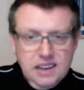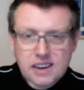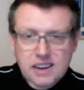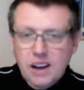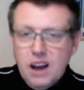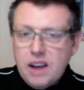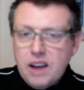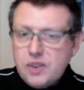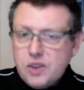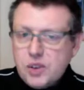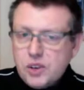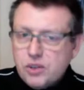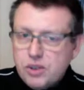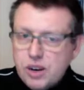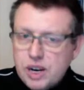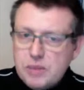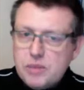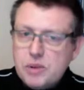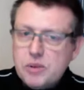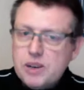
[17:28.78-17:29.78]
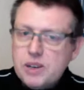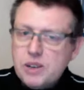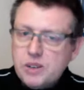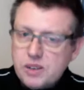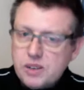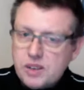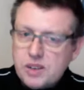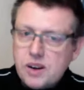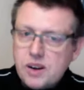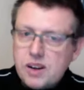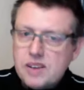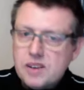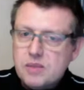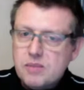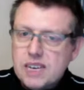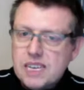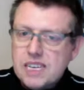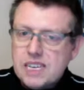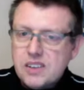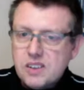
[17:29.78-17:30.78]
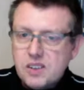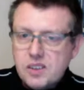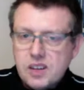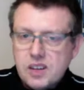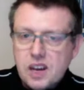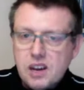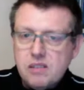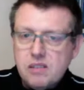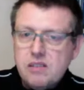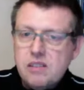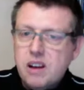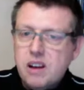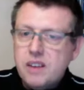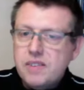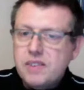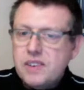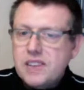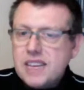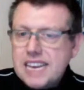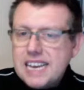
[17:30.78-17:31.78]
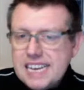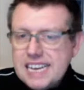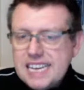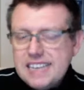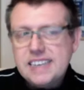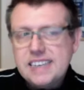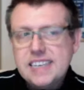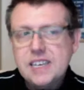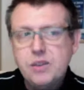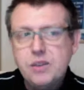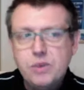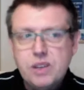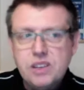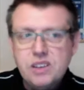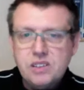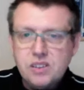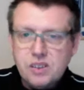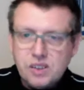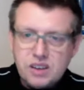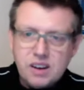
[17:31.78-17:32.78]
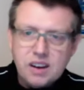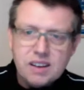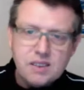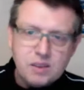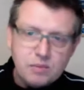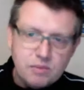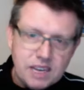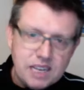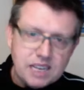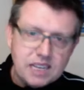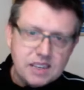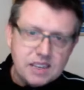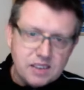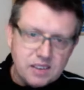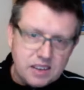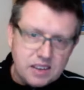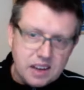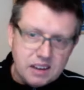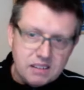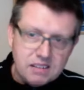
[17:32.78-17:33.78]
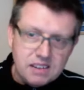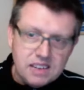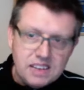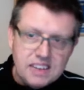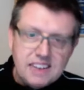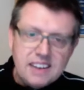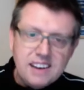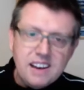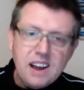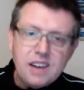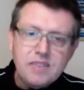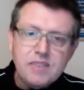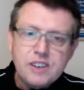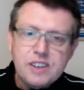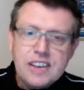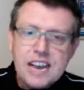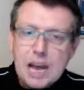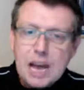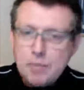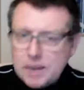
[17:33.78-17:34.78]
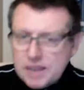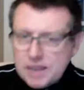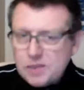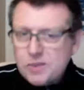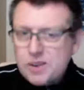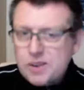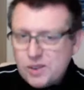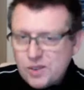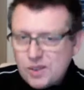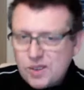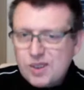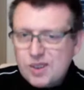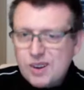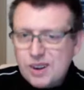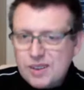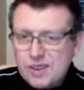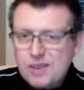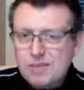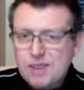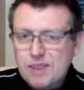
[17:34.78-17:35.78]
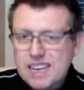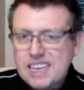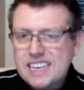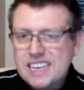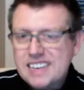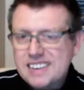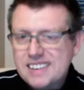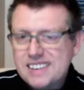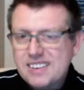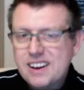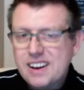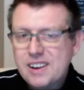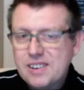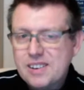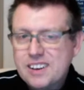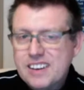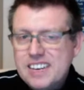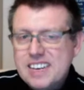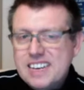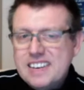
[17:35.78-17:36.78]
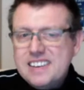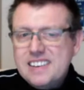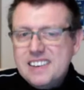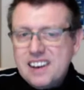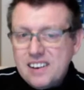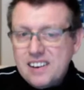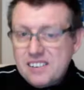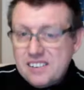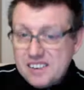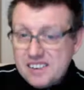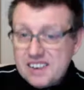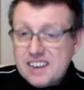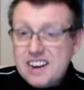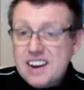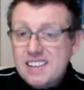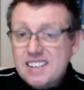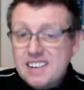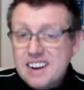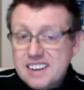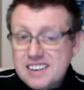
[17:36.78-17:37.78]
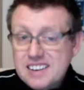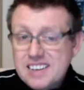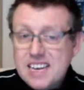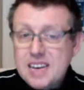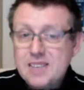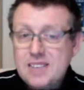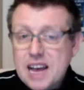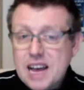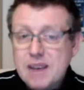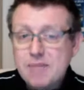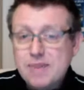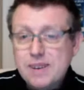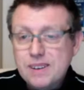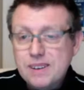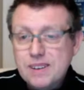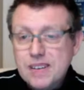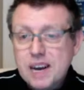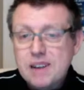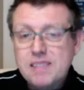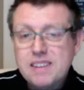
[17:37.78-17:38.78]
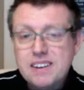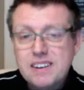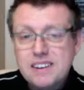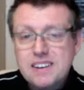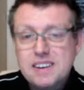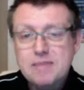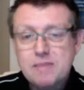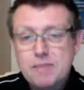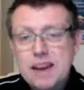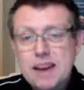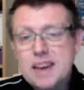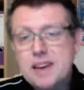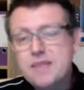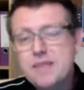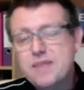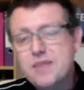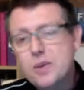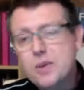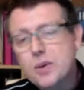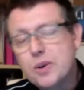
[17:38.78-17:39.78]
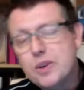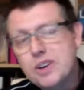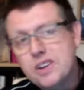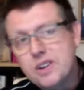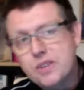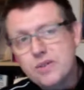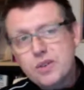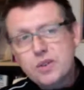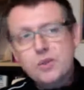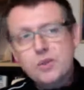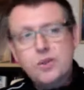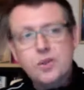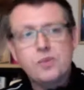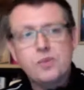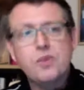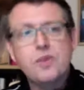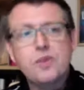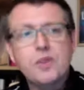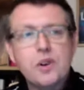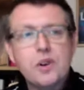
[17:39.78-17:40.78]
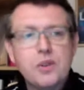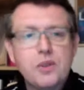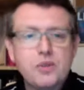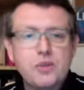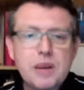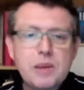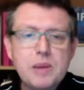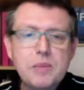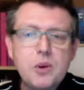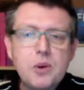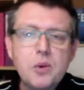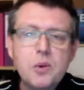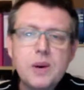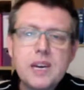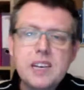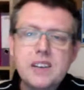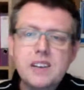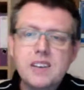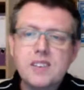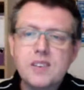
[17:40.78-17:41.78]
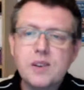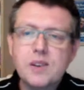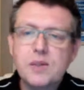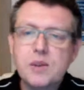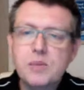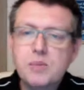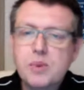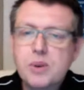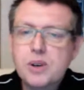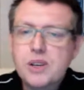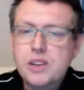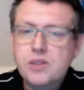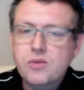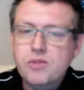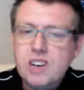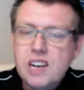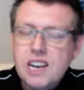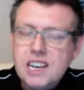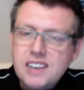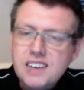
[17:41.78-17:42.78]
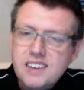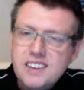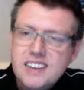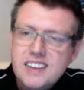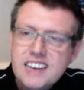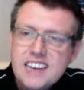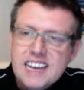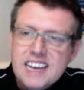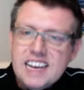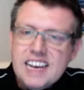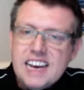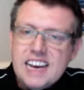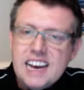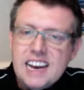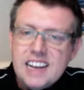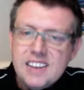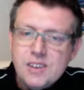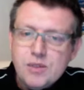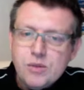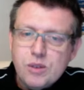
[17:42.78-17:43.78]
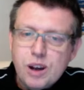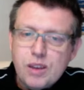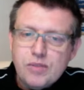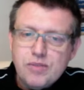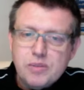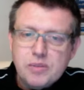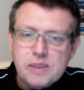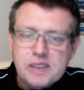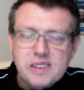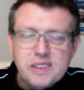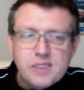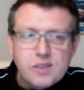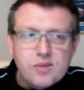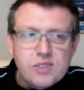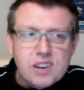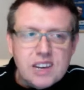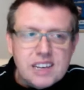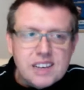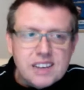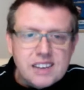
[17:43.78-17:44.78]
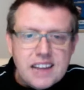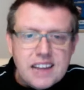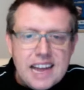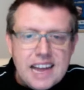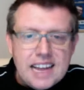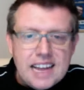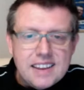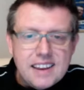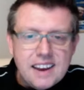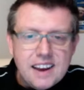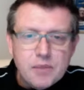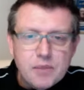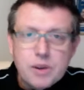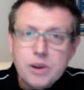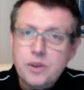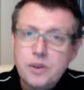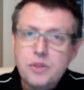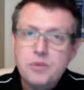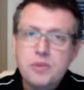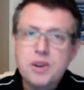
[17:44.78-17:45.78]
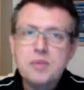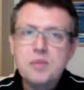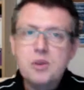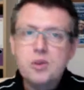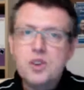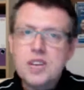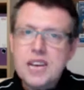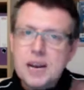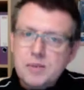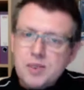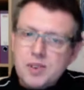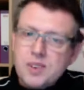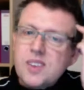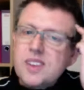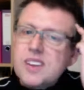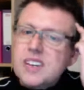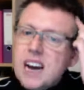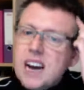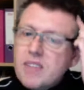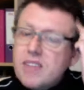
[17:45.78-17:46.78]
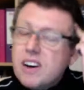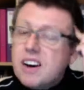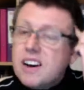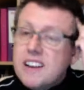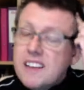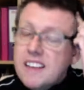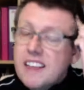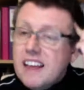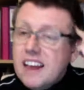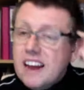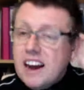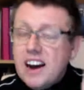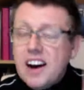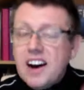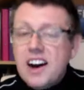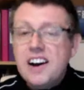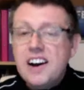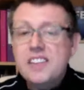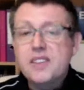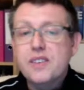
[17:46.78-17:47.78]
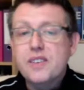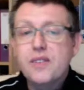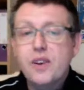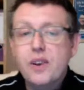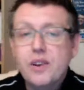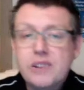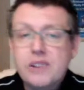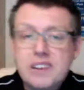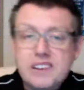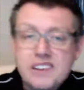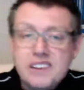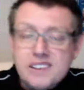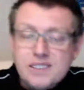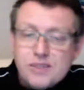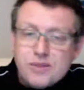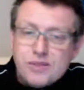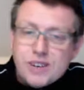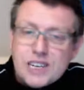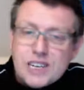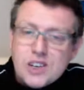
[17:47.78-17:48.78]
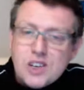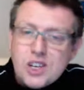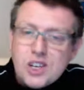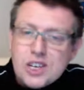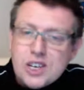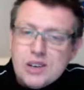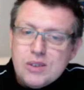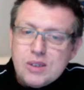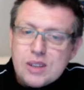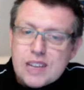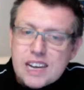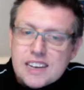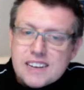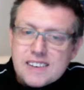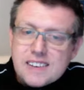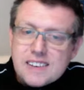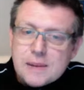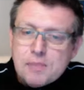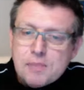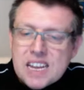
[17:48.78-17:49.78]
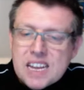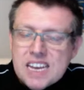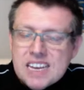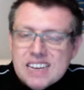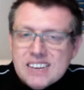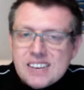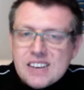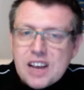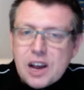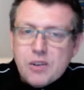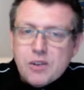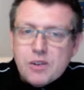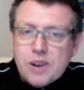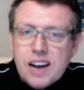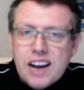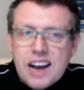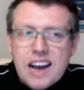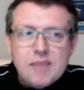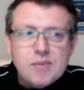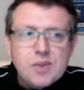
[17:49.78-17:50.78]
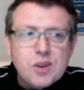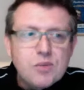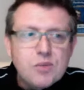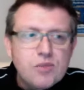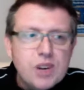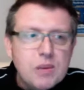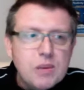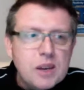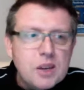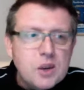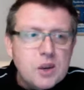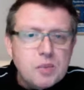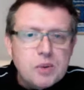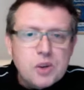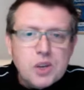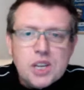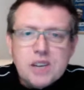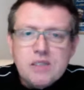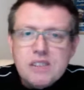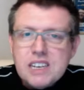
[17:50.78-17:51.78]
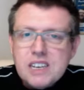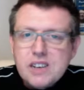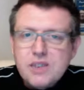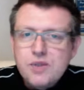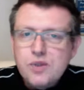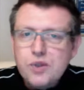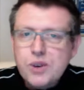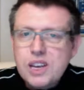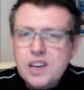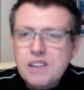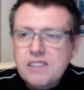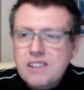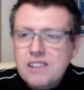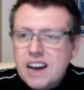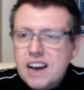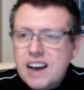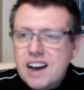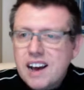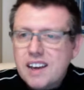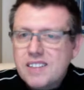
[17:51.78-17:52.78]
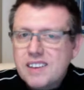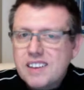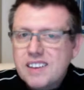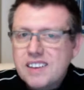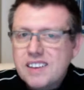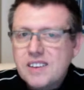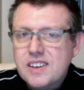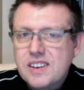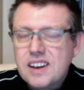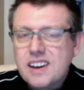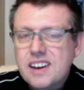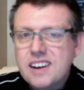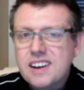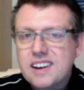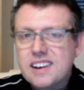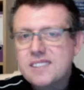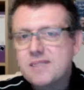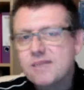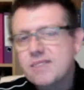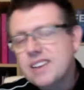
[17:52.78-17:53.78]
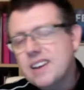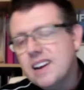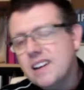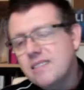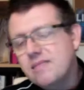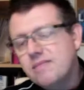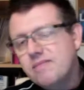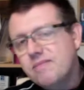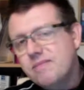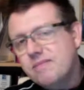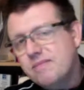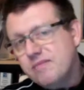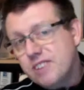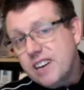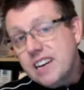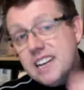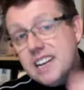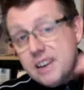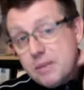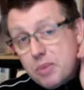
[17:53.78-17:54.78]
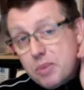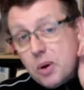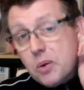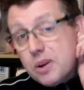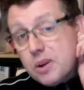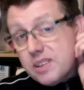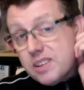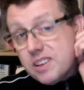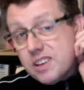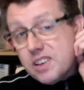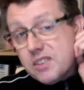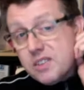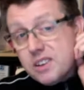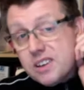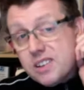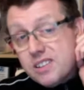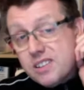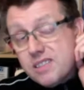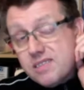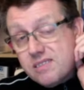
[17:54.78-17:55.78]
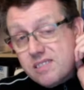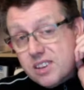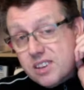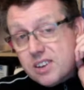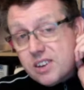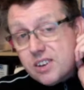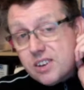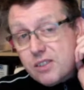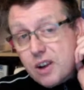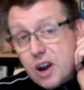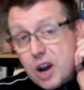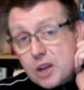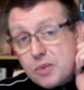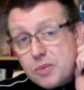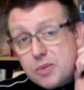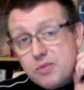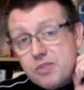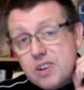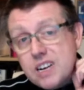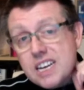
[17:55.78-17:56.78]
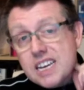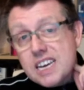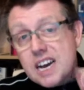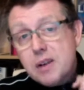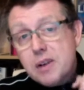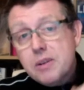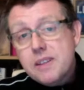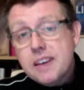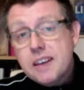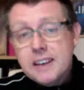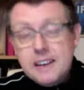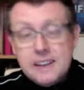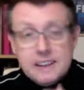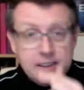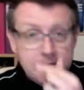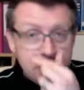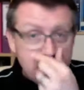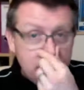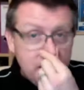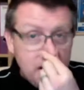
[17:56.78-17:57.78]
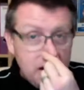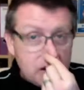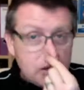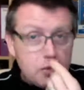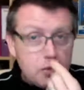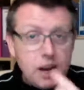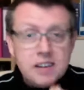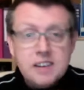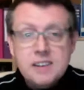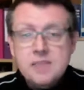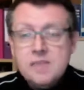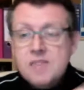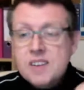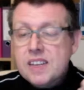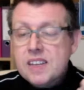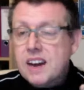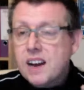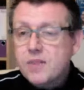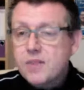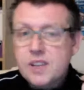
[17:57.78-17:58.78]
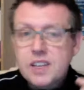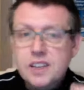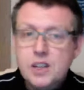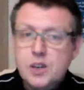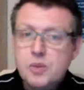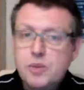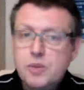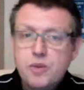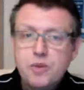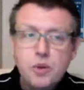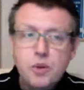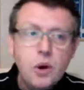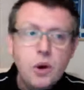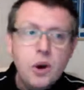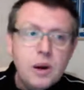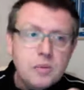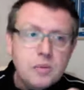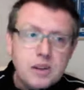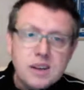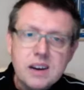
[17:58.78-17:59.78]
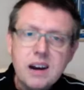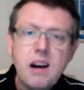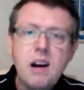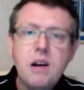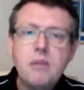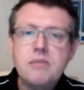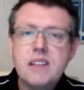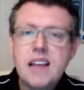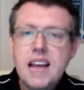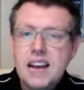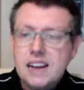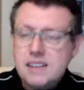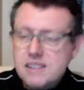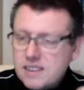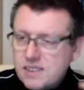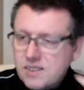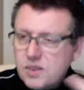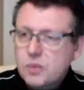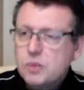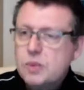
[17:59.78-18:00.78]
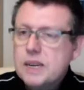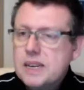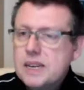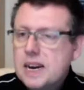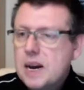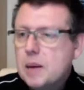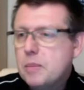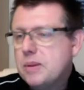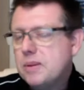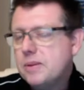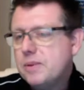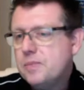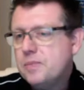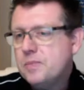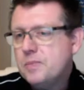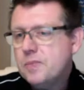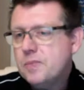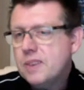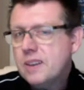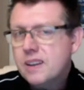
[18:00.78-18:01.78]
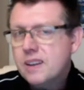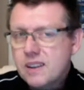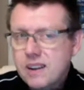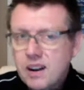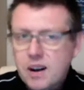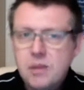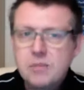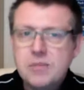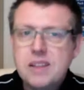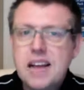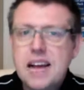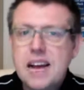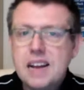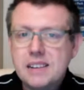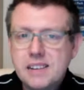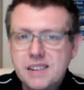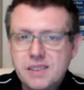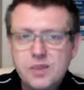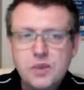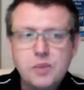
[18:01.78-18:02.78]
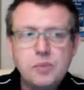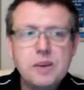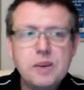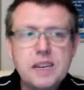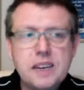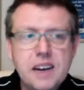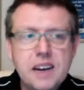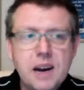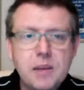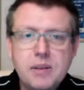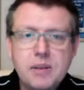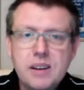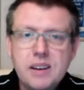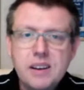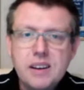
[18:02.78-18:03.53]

life is incredible when you decide to make it so. Life is easy when you decide to make it so. Life is happy when you decide to make it so. So, you know, let's keep the happiness going. Let's pay it forward. And of course, we've got 3 more weeks until the book is released, until Life Remixed is released. And we've got 3 more chapters to cover in the following 3 Tuesdays. So some remix opportunities for you. I think these are, you know, really important that you can grasp and really go with it. The first one, I've said this before, but calm down and speed up. Calm down and speed up.